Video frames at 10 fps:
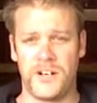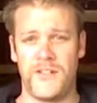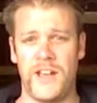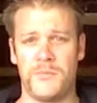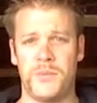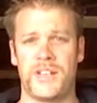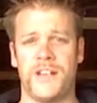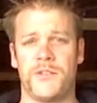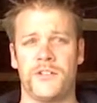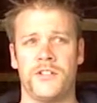I've had a bit
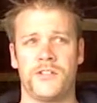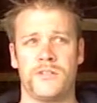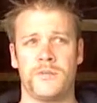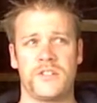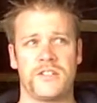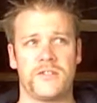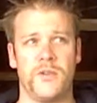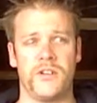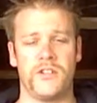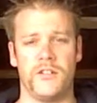going on, which is
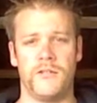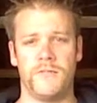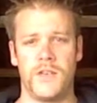quite good.